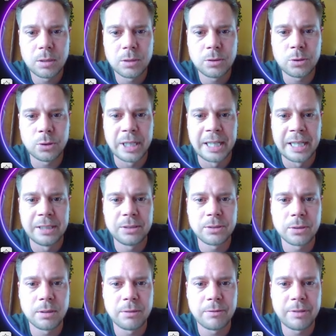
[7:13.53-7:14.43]
To
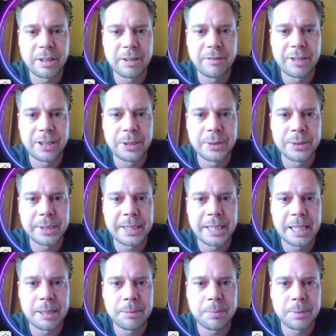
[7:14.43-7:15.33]
enter on fair value
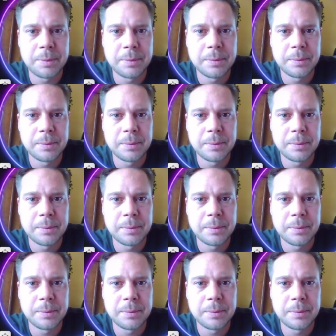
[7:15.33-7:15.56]
gap